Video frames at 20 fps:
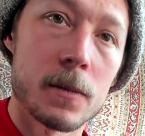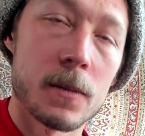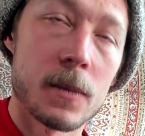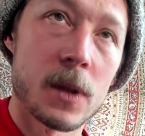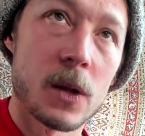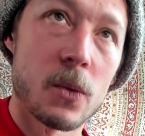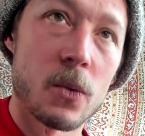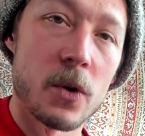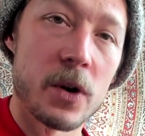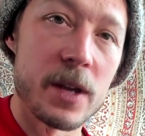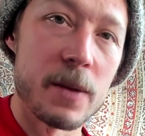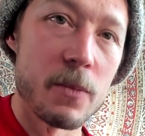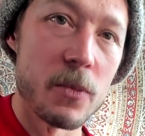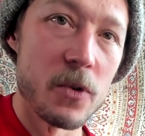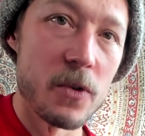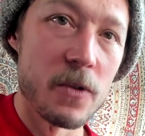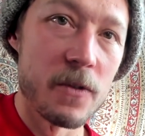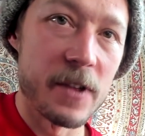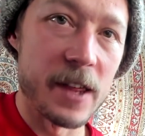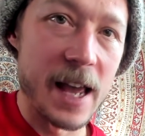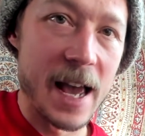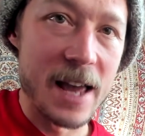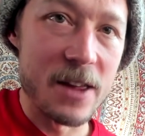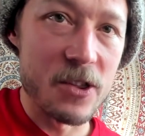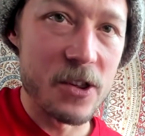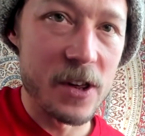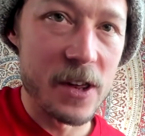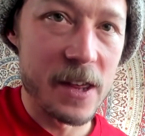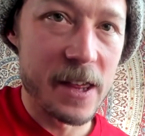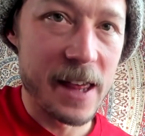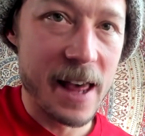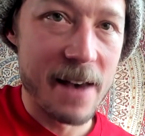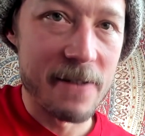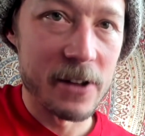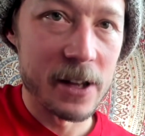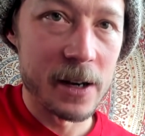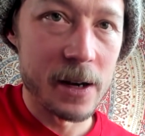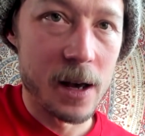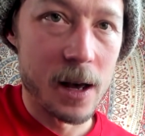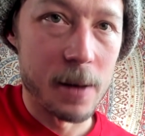where he moves that
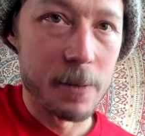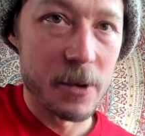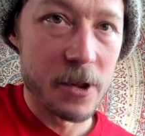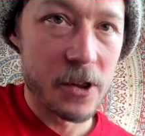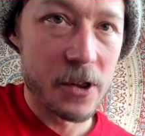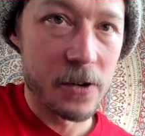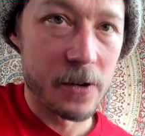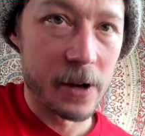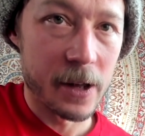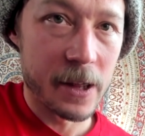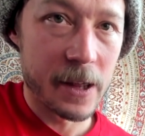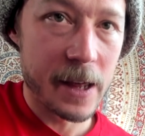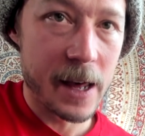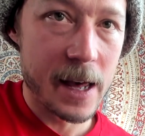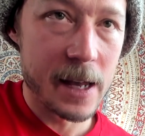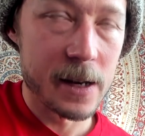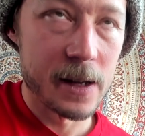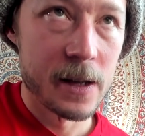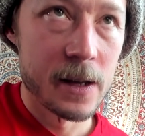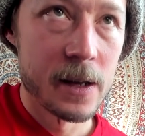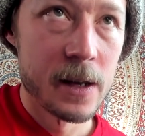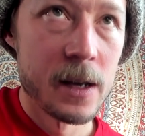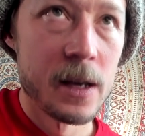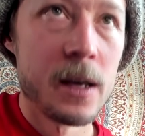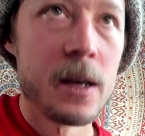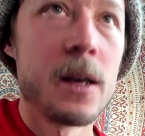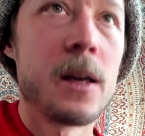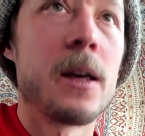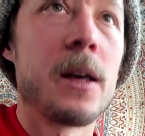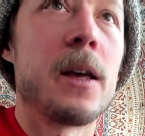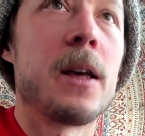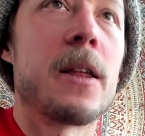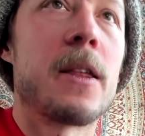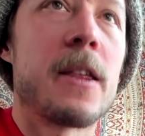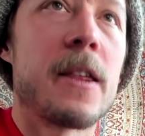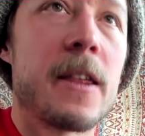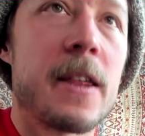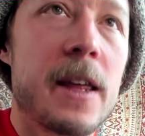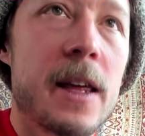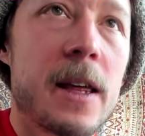G7 up a string set.
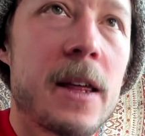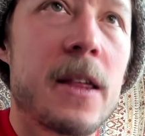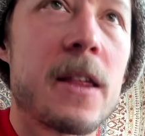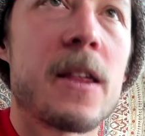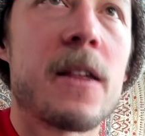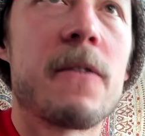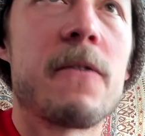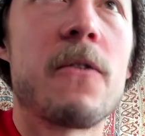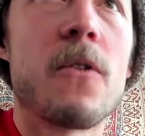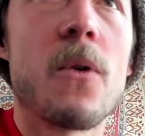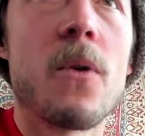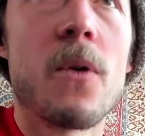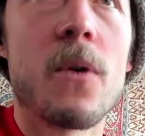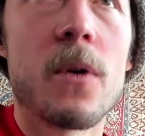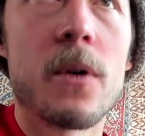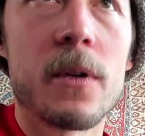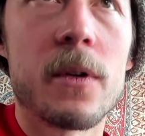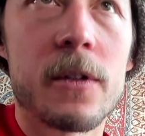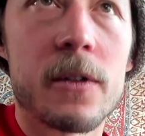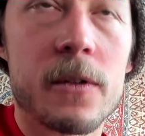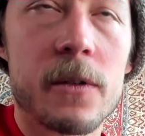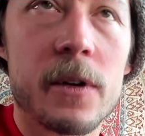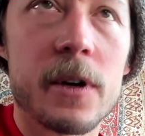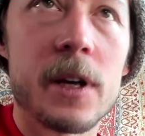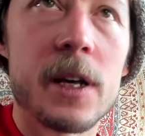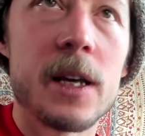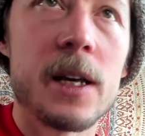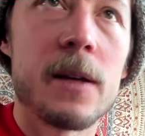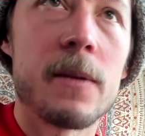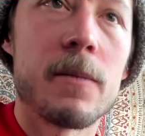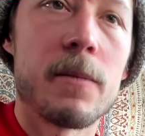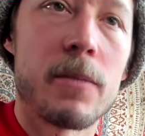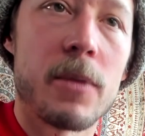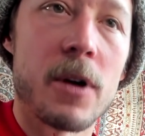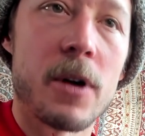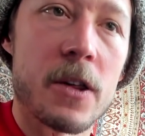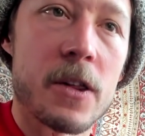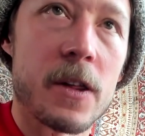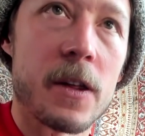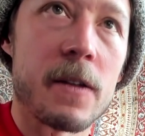It's 6, 4, 3,
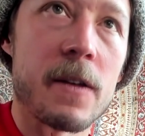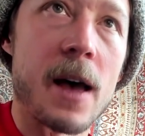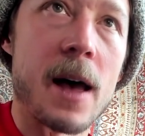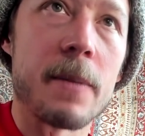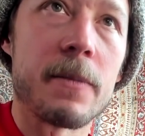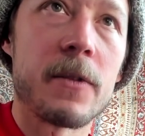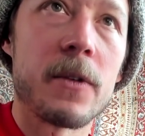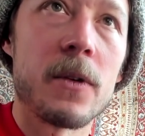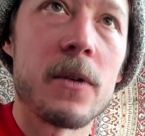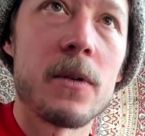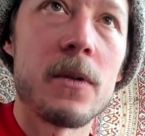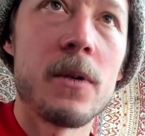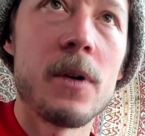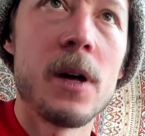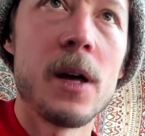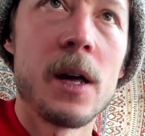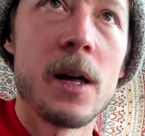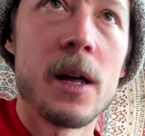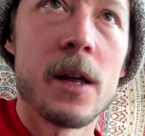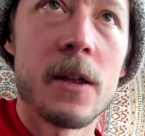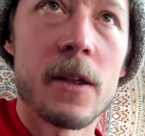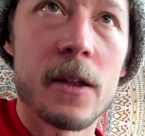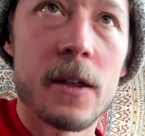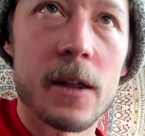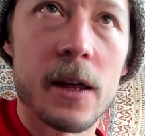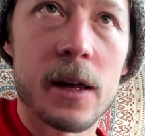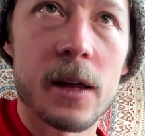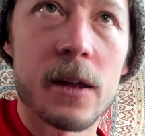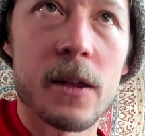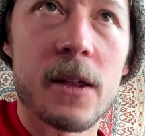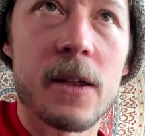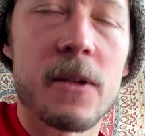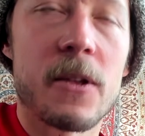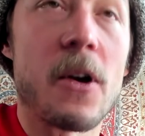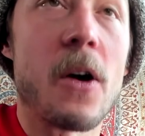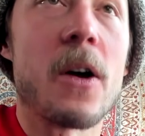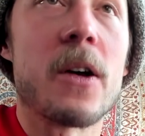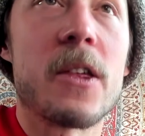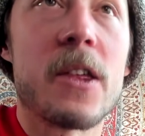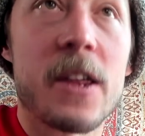brush the top 2, 6,
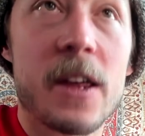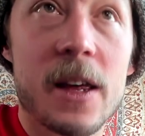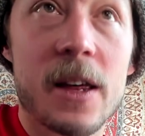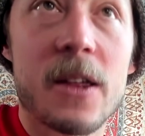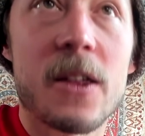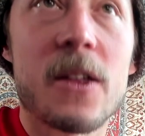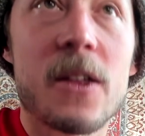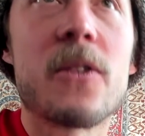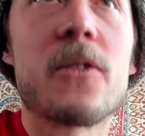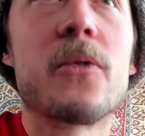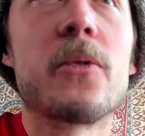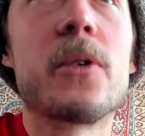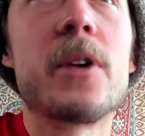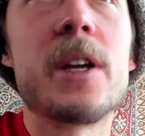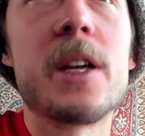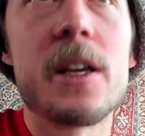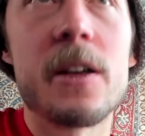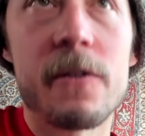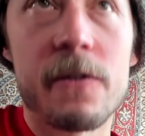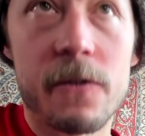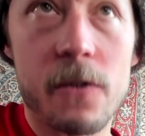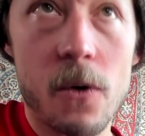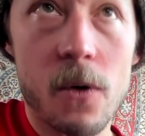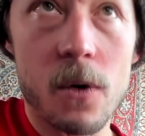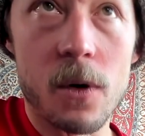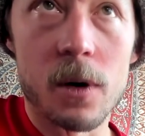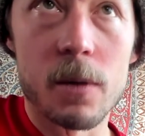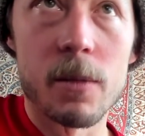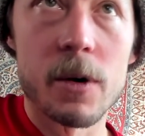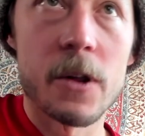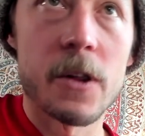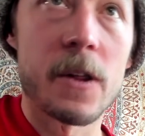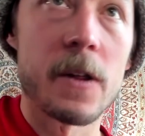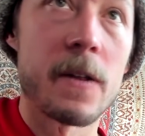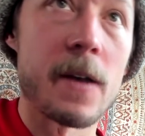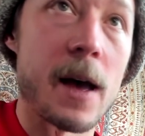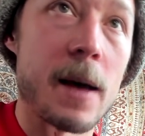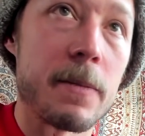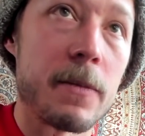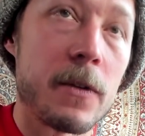3, 4, brush
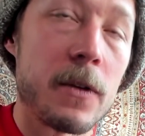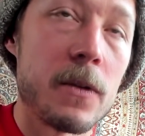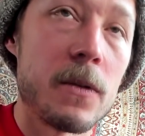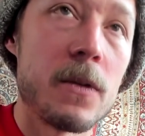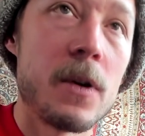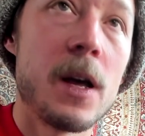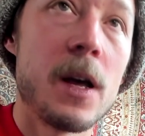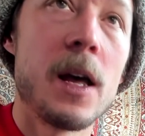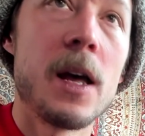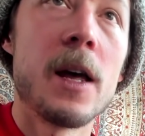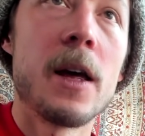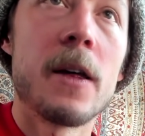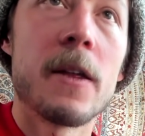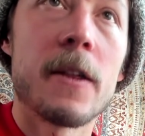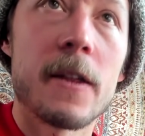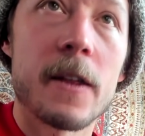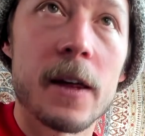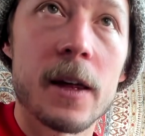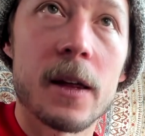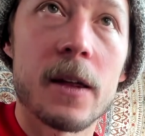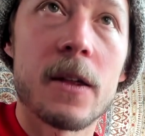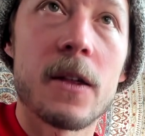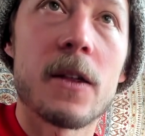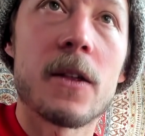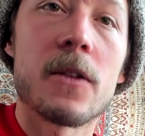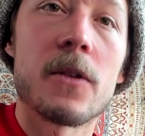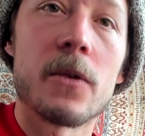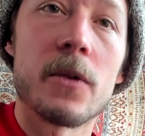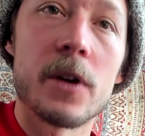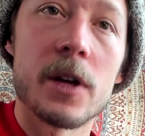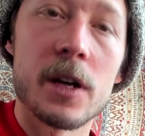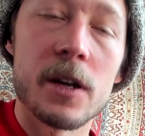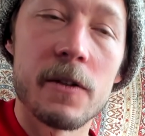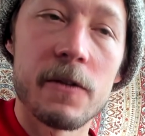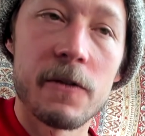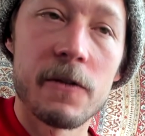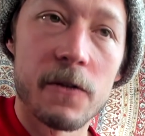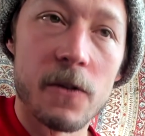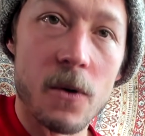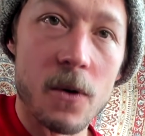the top 2, 6, 3,
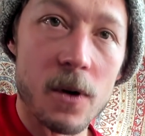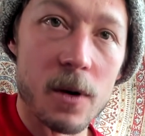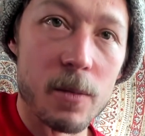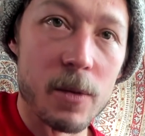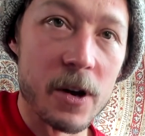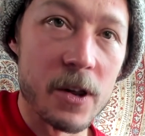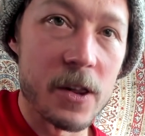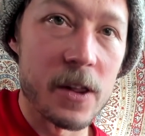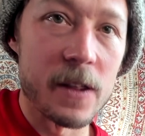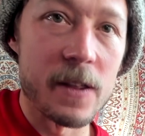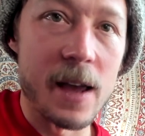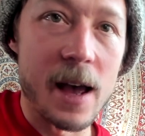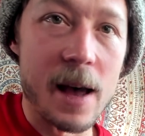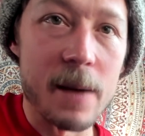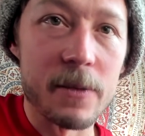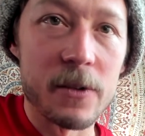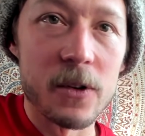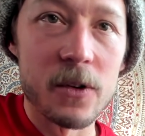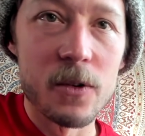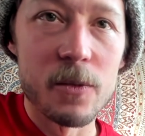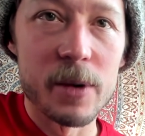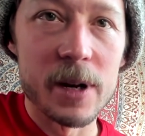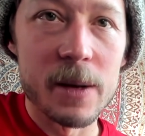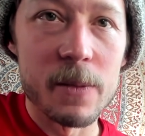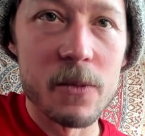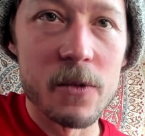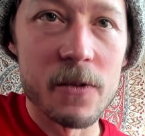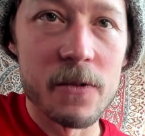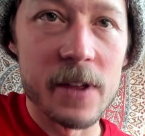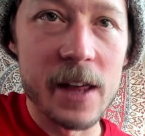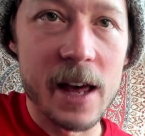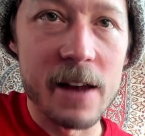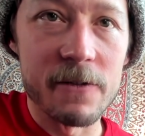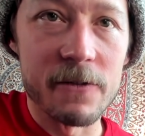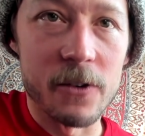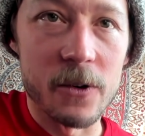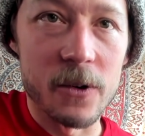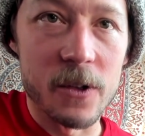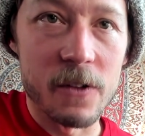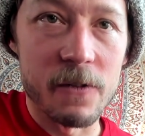4, brush the top 2, but he moves that
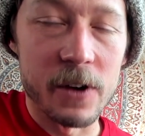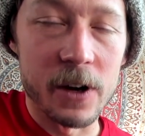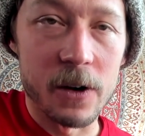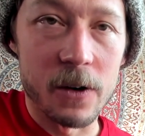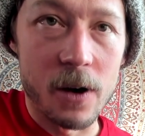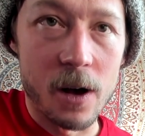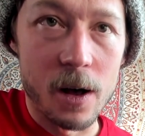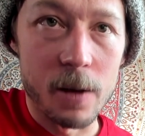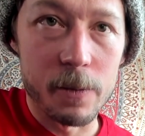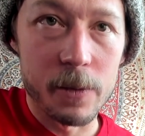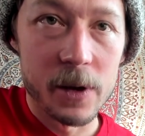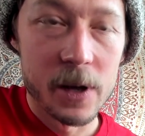first finger up.